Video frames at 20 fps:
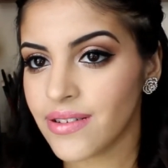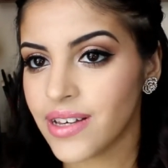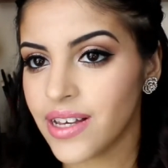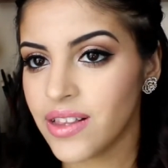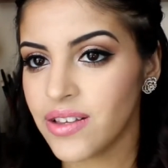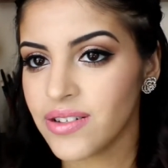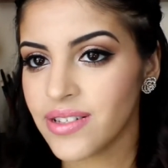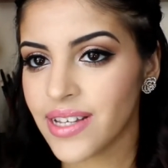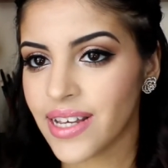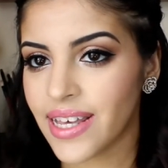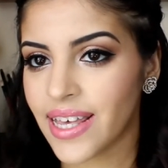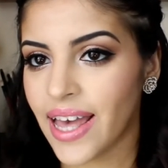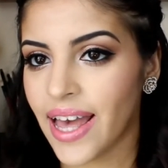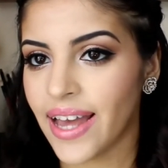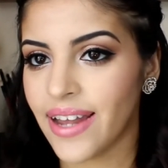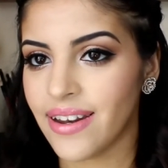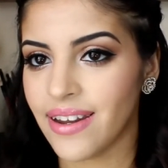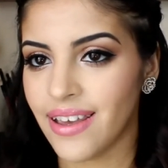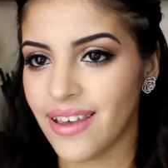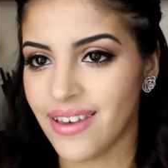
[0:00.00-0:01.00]
it looks like
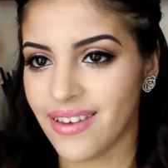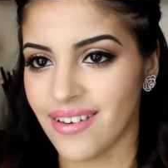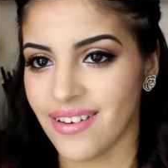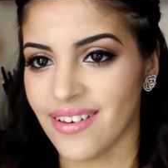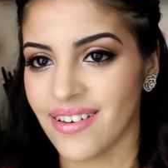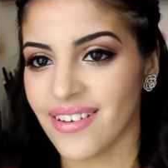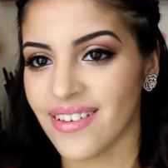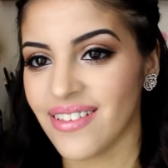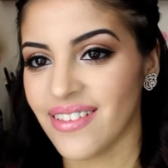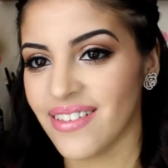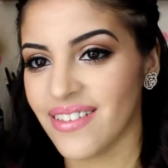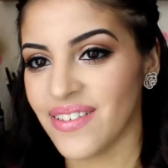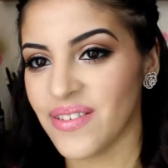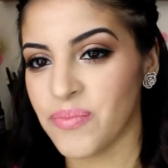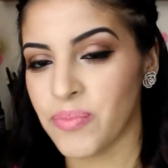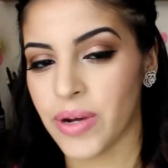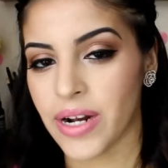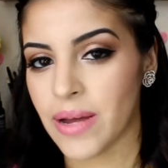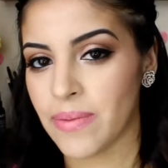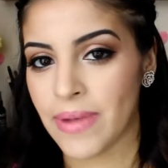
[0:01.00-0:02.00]
candy,
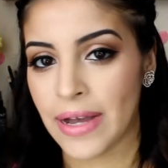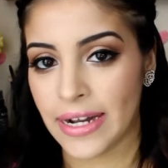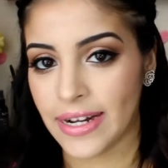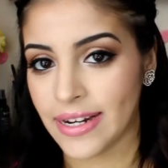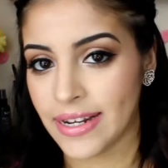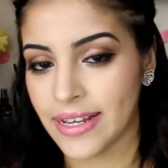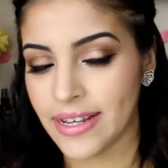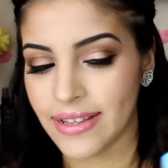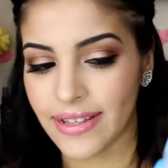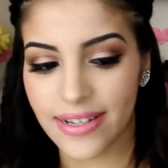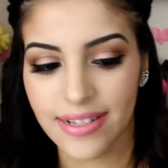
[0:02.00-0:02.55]
but I'm not gonna eat